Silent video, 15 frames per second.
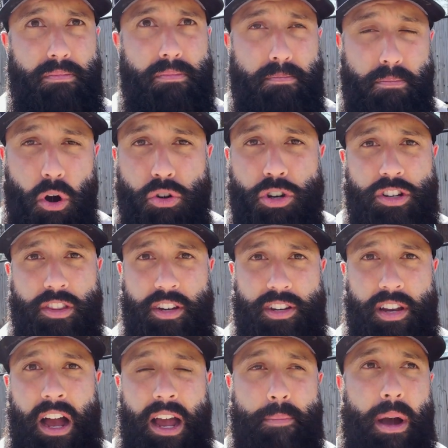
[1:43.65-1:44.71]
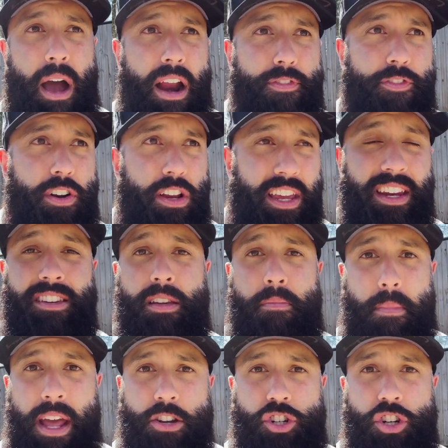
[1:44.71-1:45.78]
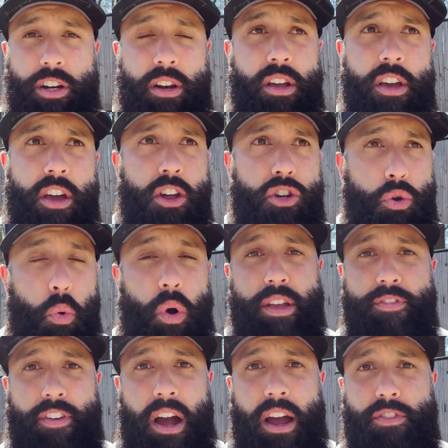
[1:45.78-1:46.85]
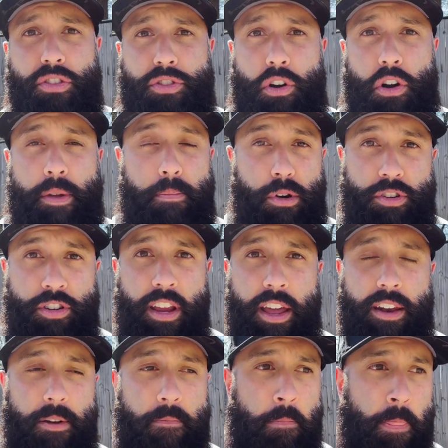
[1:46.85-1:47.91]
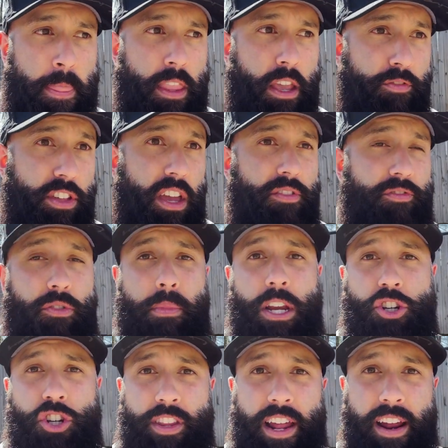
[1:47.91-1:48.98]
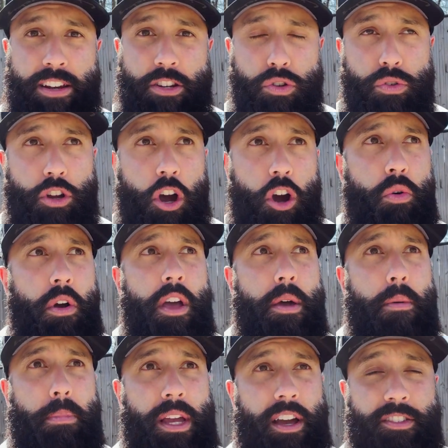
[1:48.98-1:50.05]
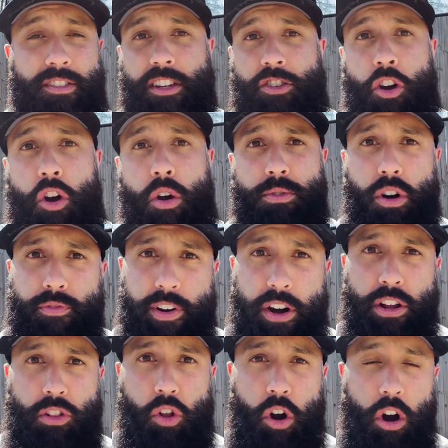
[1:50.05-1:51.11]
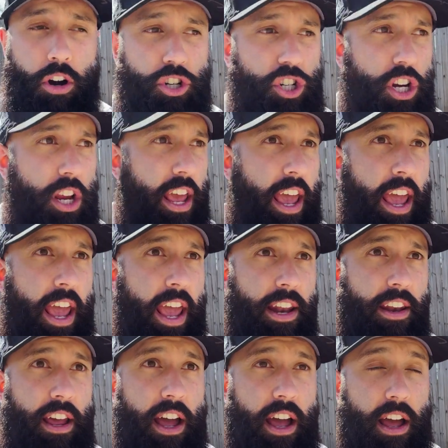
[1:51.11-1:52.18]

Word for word: Most of the time, I forget to mention 25 to 30% of the information that I do know because these homes are very large and